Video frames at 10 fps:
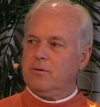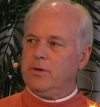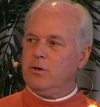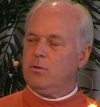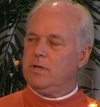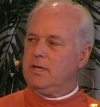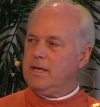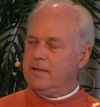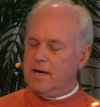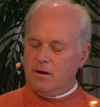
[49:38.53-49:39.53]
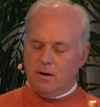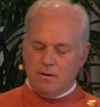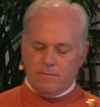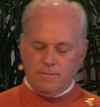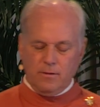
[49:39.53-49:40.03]
We only need that
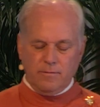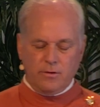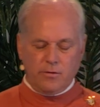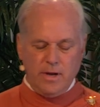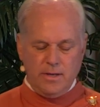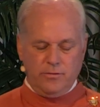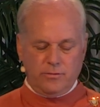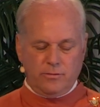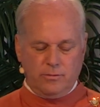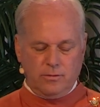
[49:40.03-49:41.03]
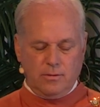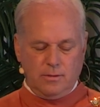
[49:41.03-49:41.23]
heart full of grace.